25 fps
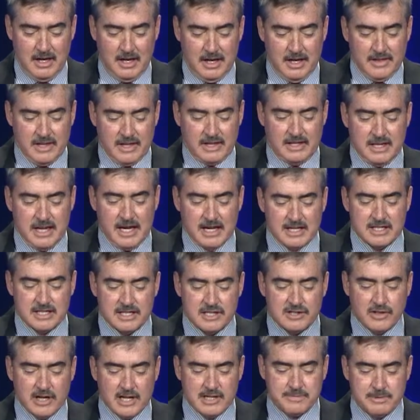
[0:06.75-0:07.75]
The Texas
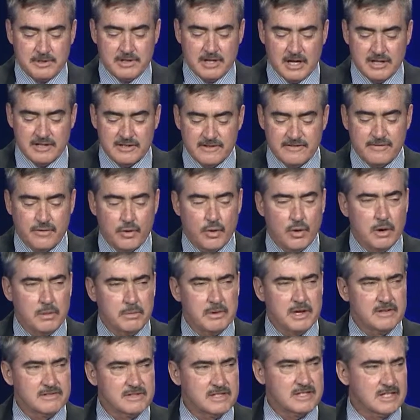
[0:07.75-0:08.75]
Transportation Forum
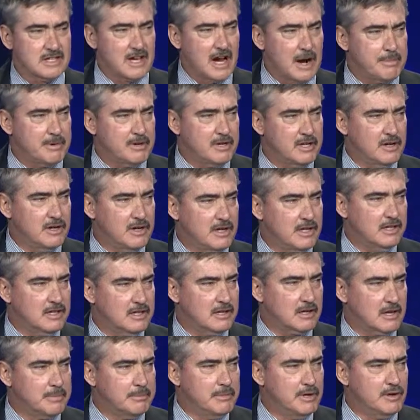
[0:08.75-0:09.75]
gives us the opportunity to
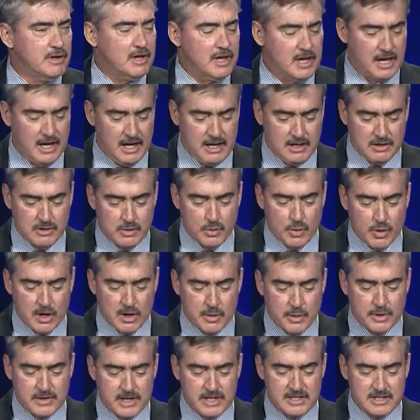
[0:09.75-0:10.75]
communicate and to work
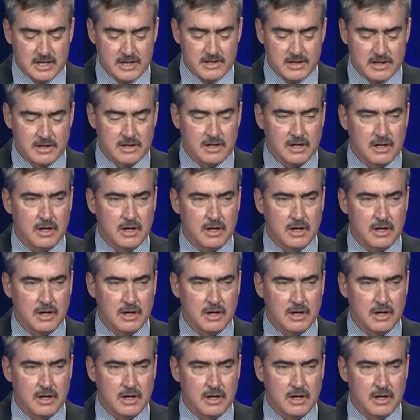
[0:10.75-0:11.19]
with each other